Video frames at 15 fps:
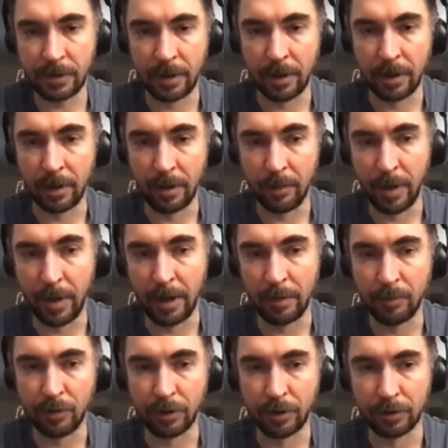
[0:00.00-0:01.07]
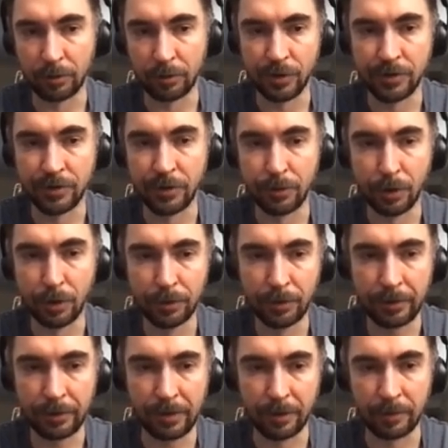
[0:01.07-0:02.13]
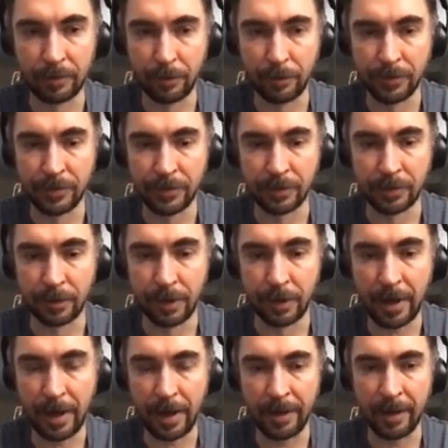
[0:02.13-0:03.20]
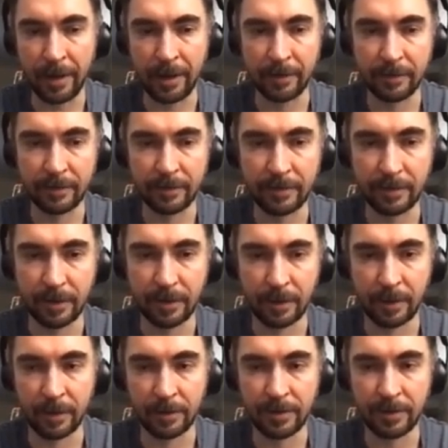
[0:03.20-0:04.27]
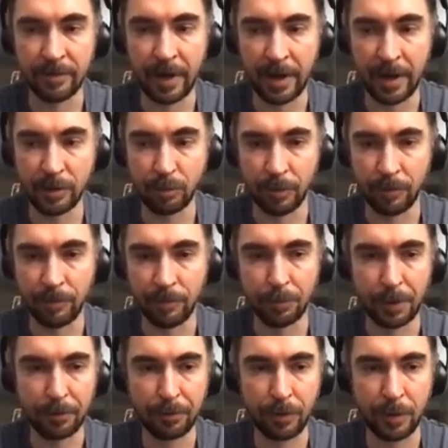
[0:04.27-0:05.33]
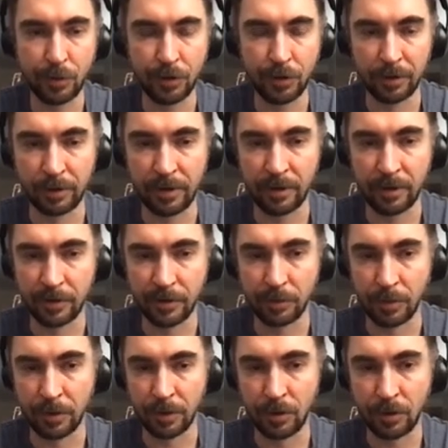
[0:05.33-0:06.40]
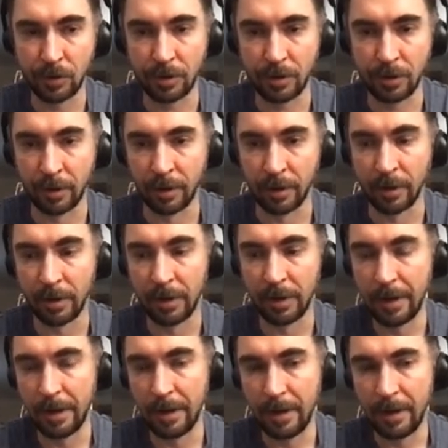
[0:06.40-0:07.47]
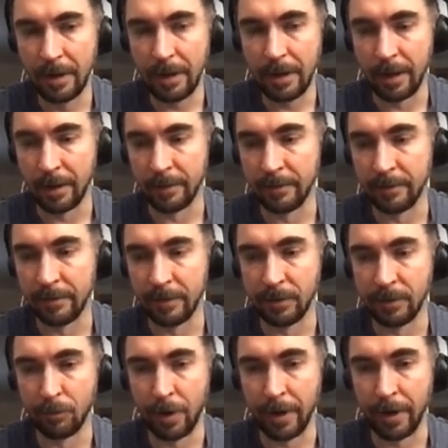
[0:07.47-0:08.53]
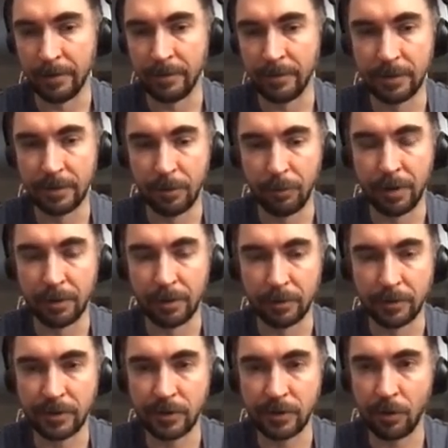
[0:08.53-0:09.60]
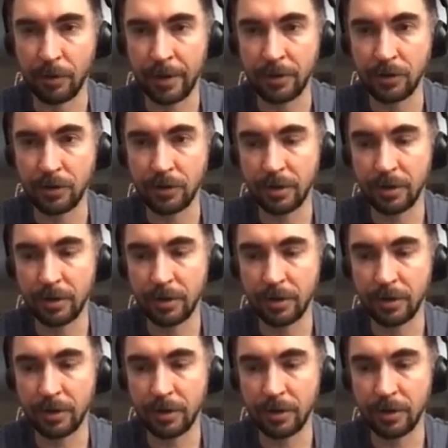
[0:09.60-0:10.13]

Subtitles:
my product, which is the Nodl. Here there is a high-end device with full encryption, kill switch, and read-only storage.